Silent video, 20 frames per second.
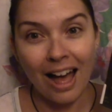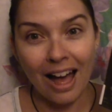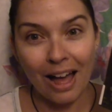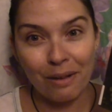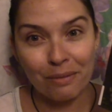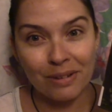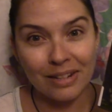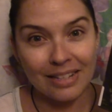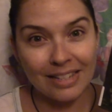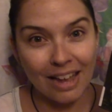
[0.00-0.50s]

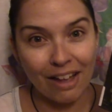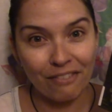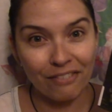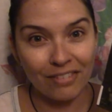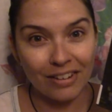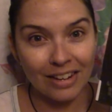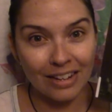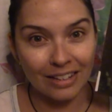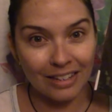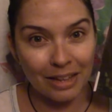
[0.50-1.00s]
I would
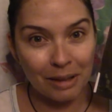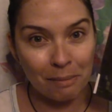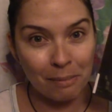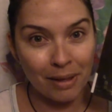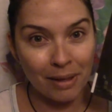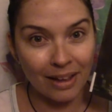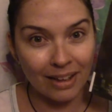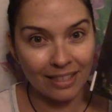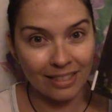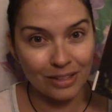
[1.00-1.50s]
definitely
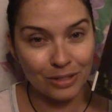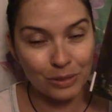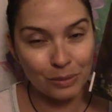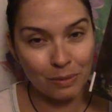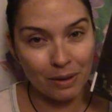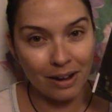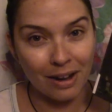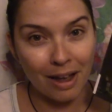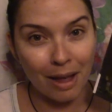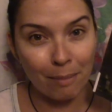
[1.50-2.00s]
pick this
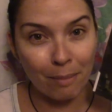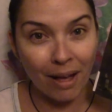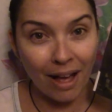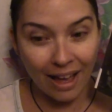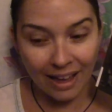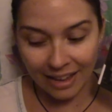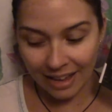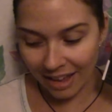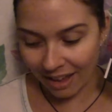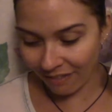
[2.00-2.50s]
one up.
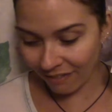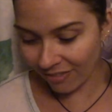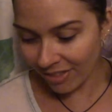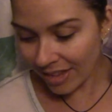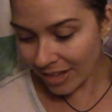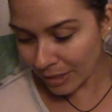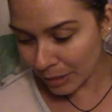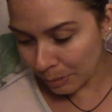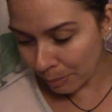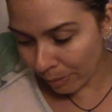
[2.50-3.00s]
I gave
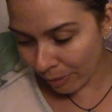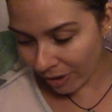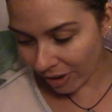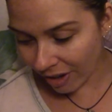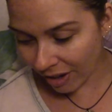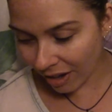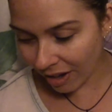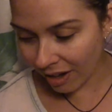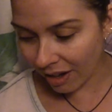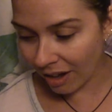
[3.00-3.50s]
this
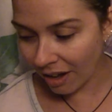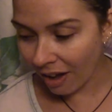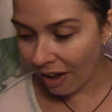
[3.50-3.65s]
book